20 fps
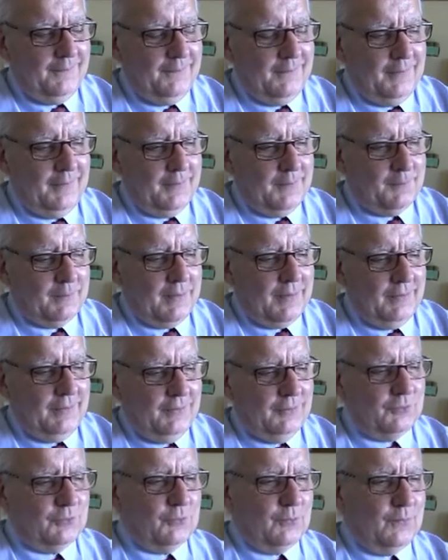my
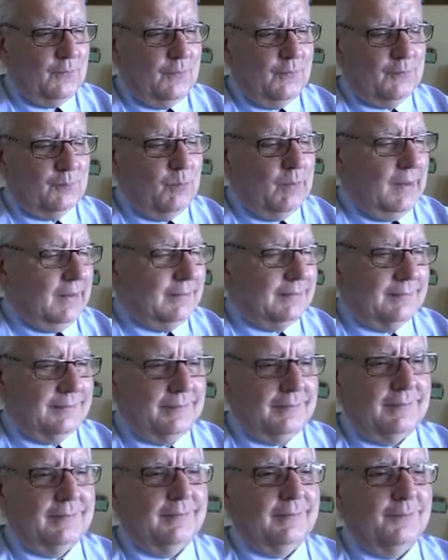issue of blood,
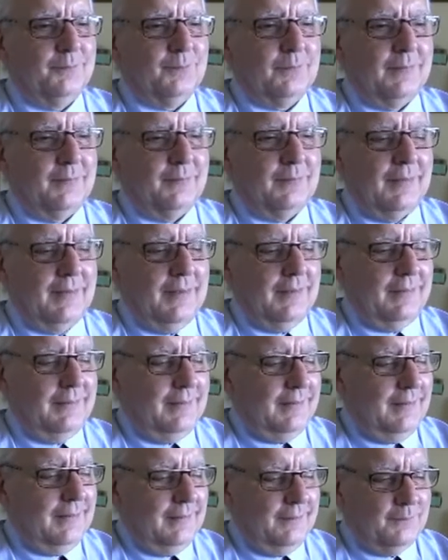
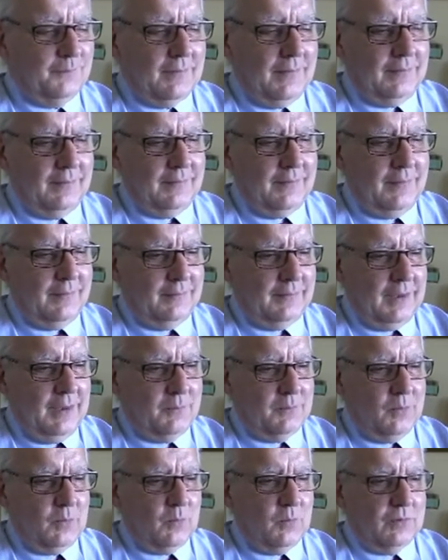and I
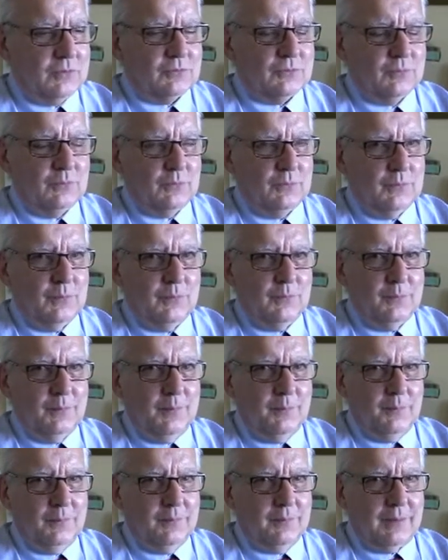came across to
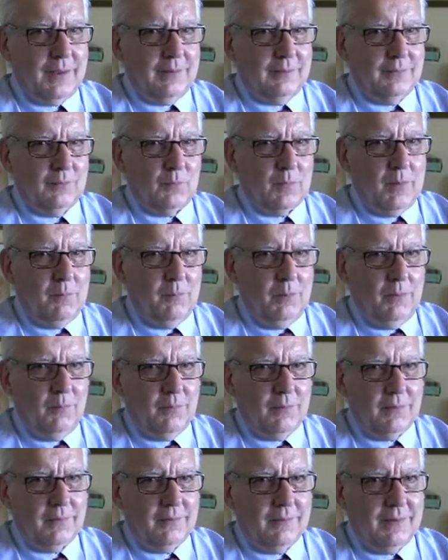the country right
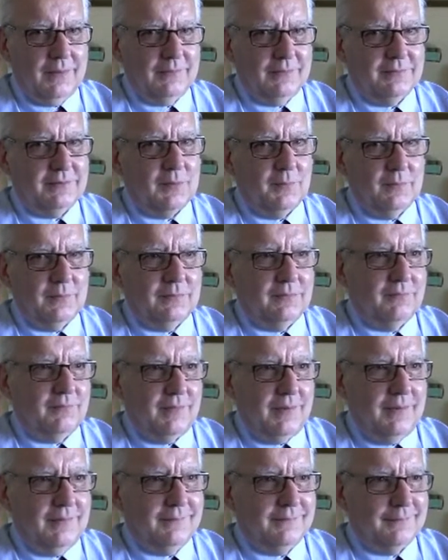paper,
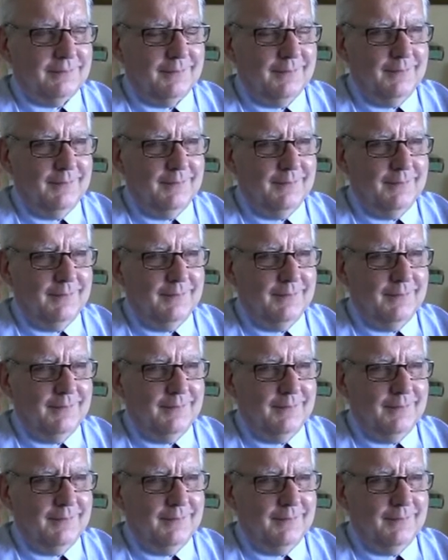1975,